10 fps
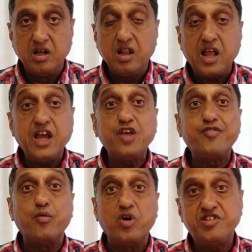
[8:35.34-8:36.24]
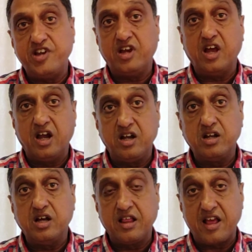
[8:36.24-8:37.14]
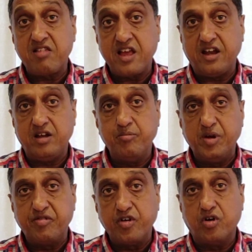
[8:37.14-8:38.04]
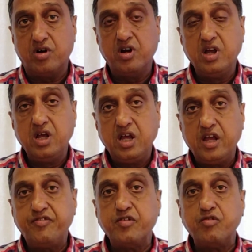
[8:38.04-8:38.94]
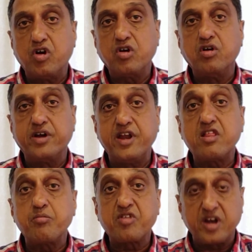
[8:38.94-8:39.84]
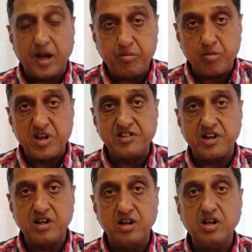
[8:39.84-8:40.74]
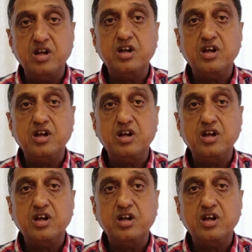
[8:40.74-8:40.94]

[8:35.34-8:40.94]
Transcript: Thank you for watching, and as I said before, if you've not already subscribed to my channel,